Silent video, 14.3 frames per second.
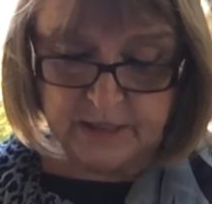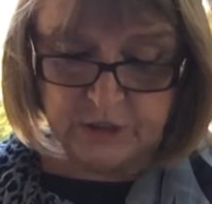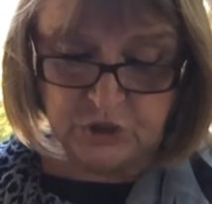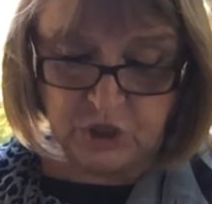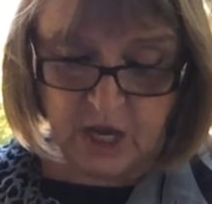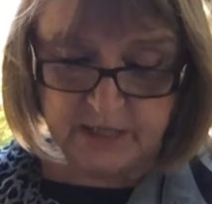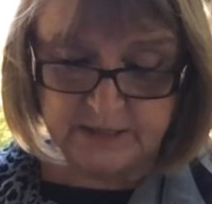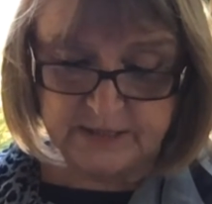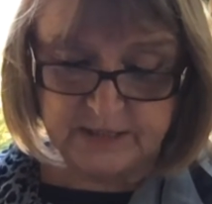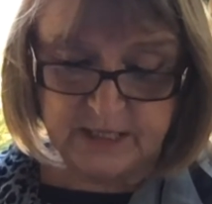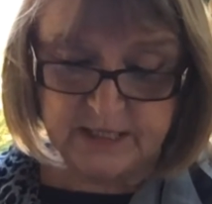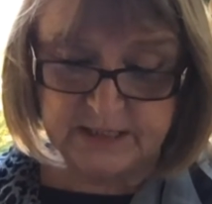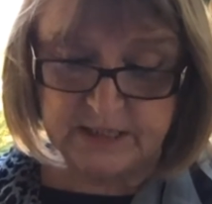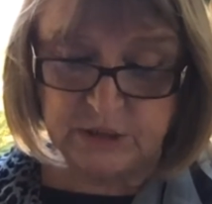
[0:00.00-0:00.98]
Just
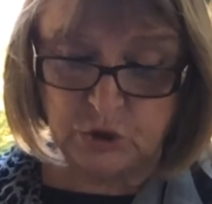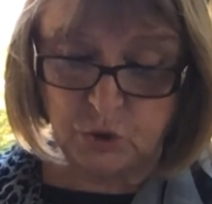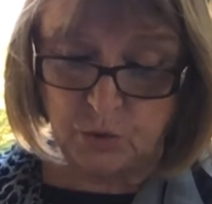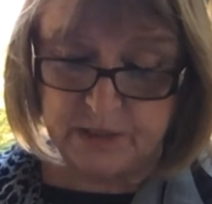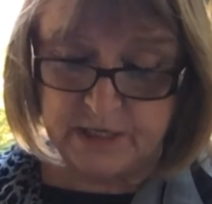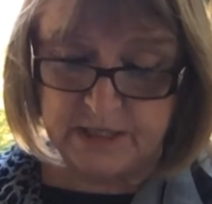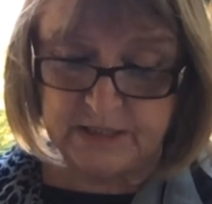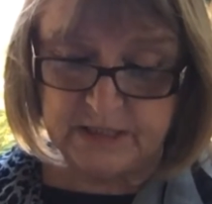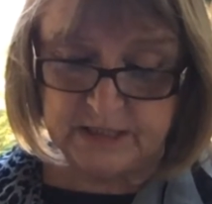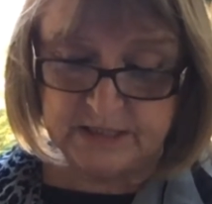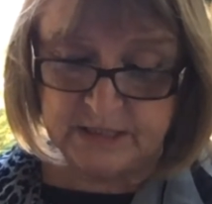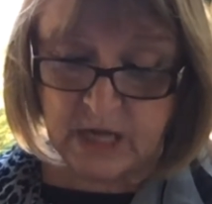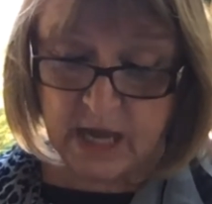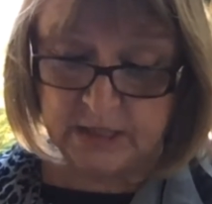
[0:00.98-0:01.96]
as a tree
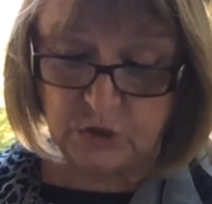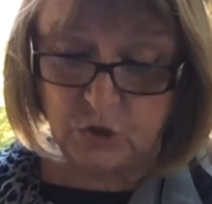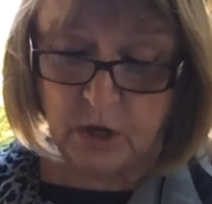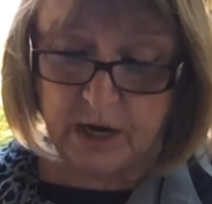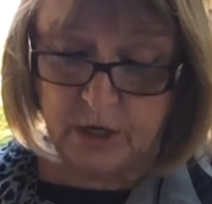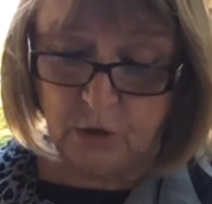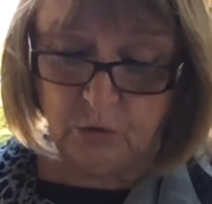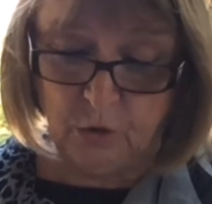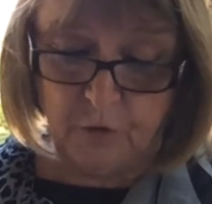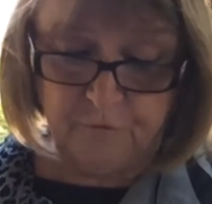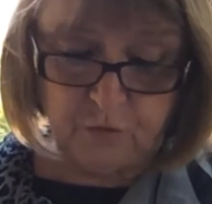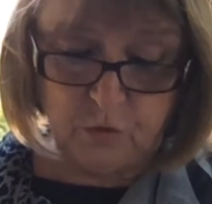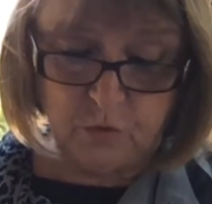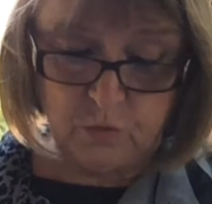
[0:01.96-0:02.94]
does not try to grow
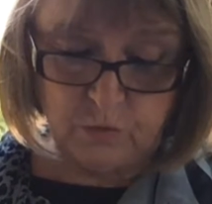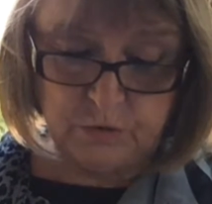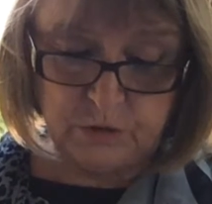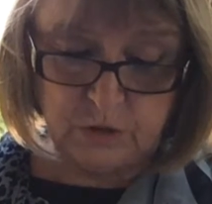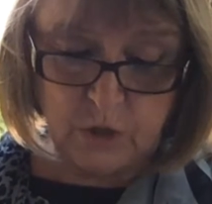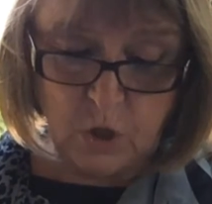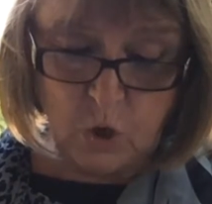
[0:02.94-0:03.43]
fruit,